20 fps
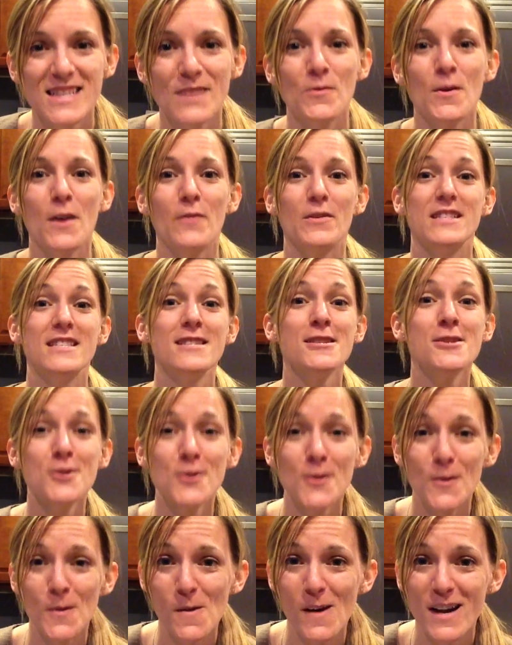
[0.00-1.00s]
if you have
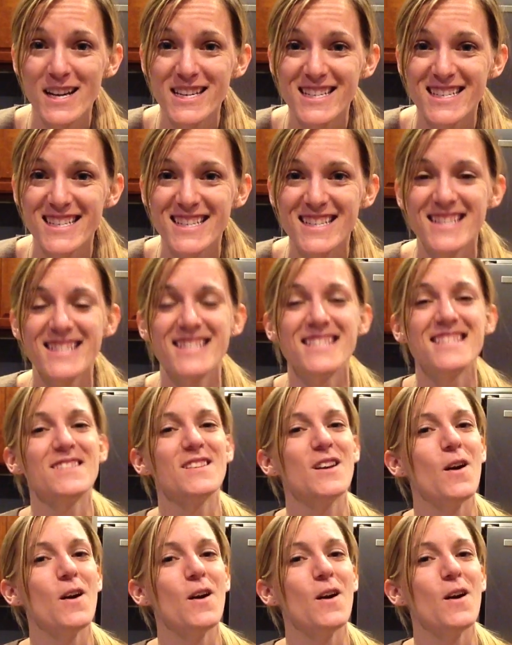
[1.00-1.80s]
additional questions,